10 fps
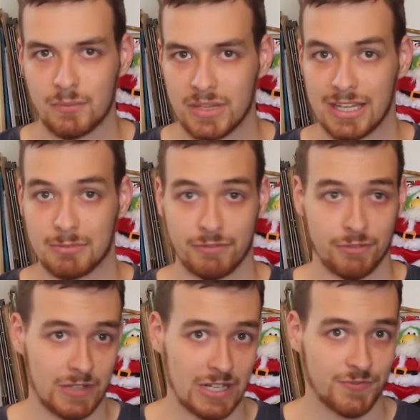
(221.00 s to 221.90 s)
We get a bit of
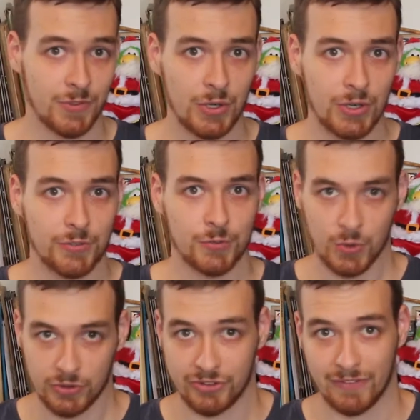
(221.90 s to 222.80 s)
a flash forward
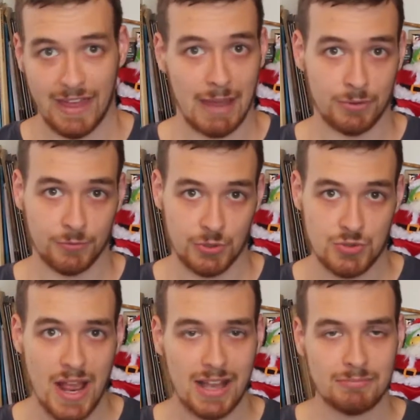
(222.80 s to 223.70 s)
for all the stuff that happened through
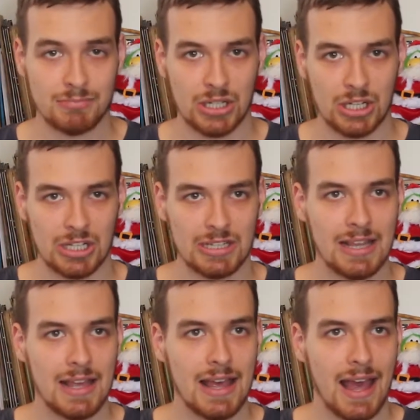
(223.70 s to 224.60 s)
Dragon Ball,
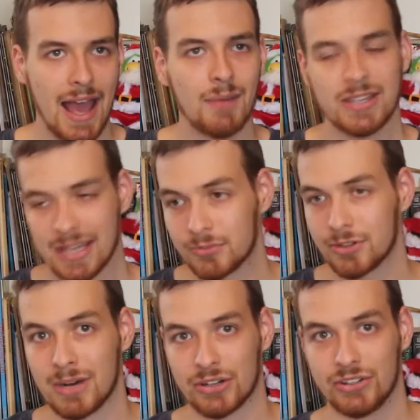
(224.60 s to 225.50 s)
and we come
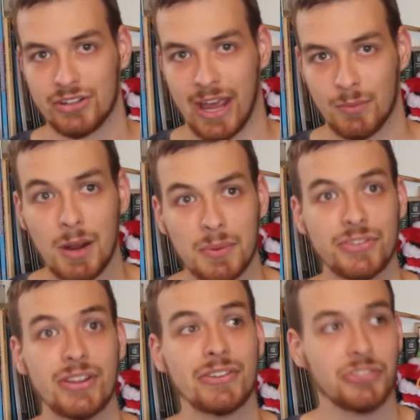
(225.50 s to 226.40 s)
to modern day, where we
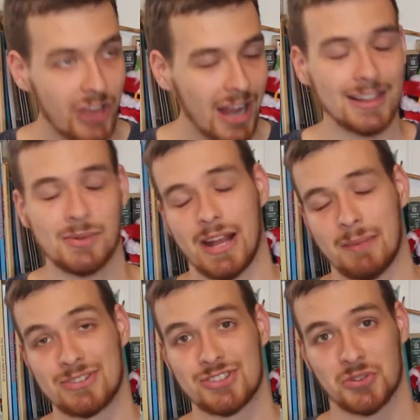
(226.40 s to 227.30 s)
see exactly what
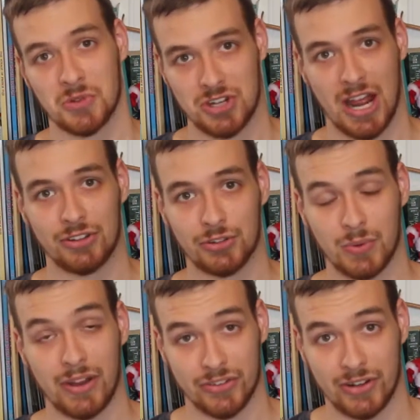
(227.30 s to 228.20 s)
happens to a child who's
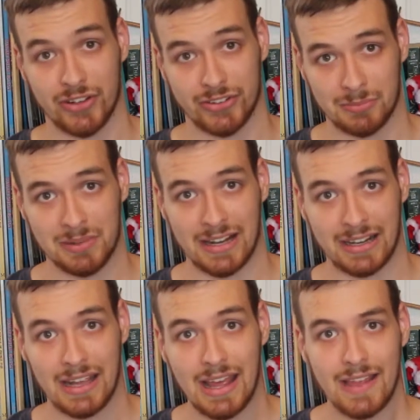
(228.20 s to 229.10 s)
raised on a desolate
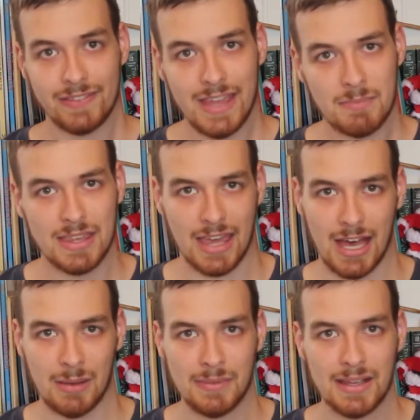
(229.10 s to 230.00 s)
planet. They
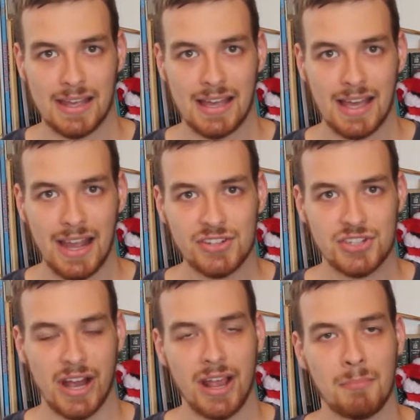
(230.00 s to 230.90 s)
become a
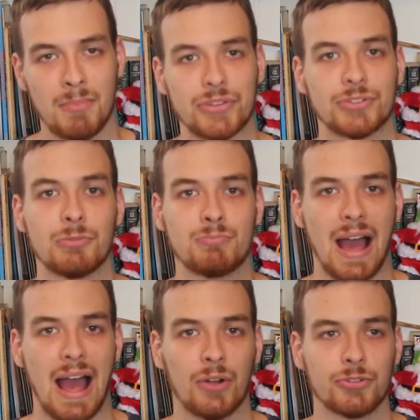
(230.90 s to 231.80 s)
giant
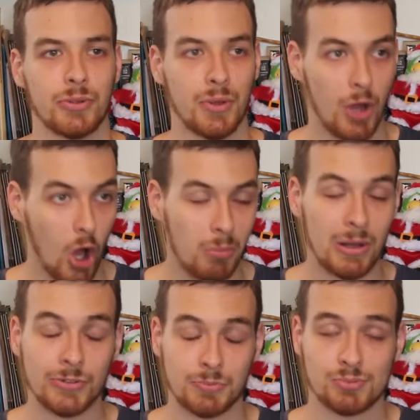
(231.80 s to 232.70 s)
muscle-bound,
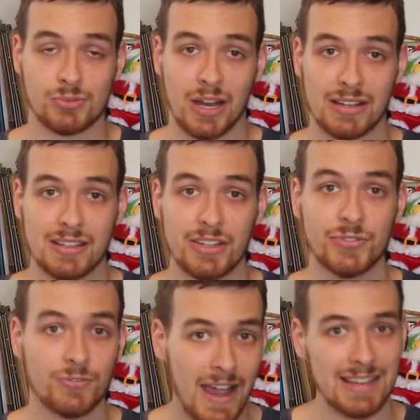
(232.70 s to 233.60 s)
almost
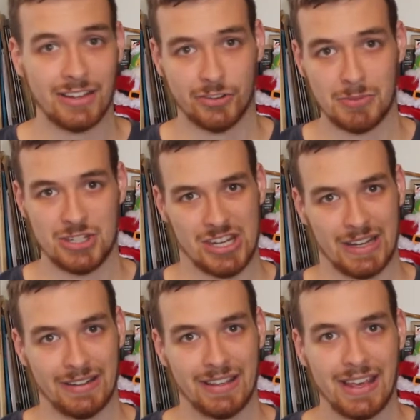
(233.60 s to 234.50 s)
brainless violence
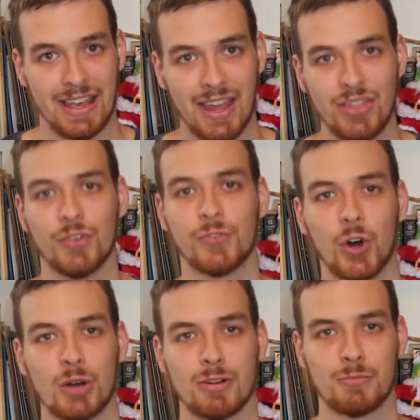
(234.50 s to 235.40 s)
machine in the
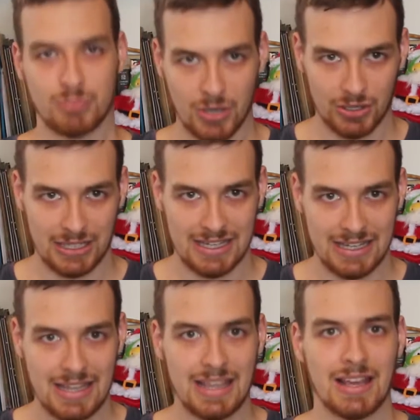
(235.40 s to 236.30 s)
form of
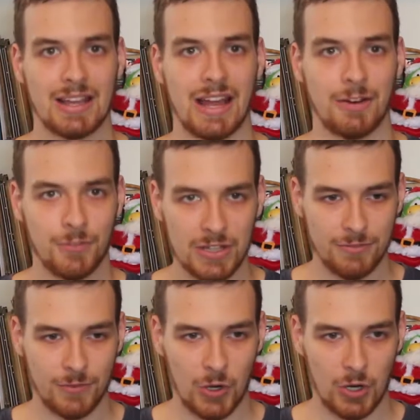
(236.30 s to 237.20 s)
Broly, now
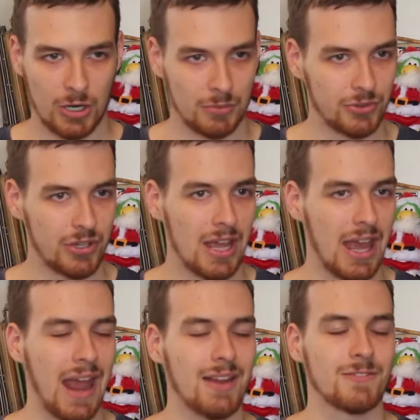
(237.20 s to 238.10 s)
fully formed
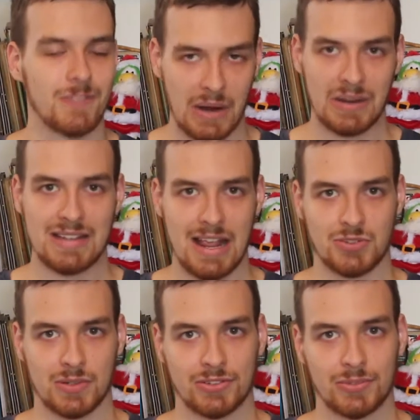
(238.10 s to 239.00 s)
and very
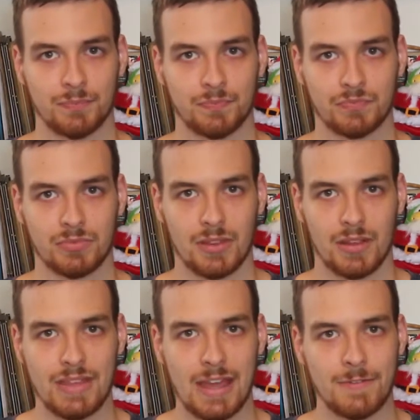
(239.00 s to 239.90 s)
dangerous.
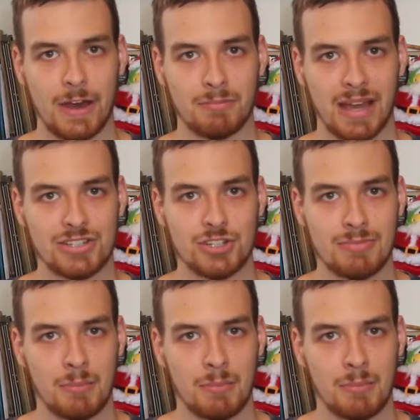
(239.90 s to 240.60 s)
They are found by two